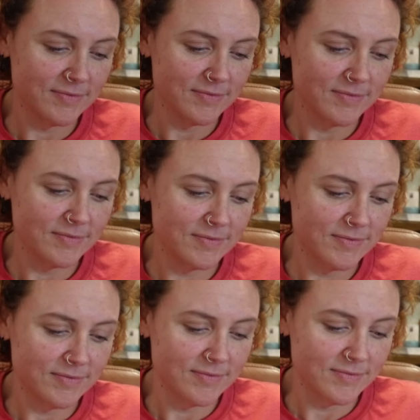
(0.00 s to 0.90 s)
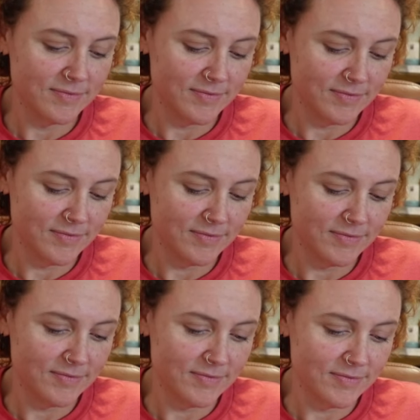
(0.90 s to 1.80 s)

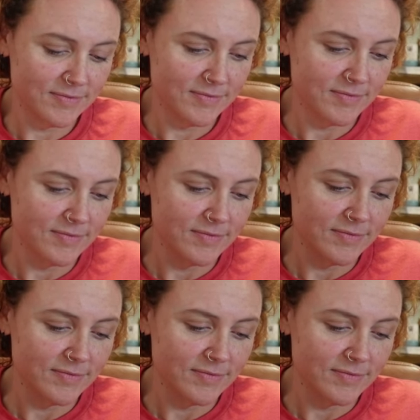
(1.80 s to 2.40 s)
Nothing is said.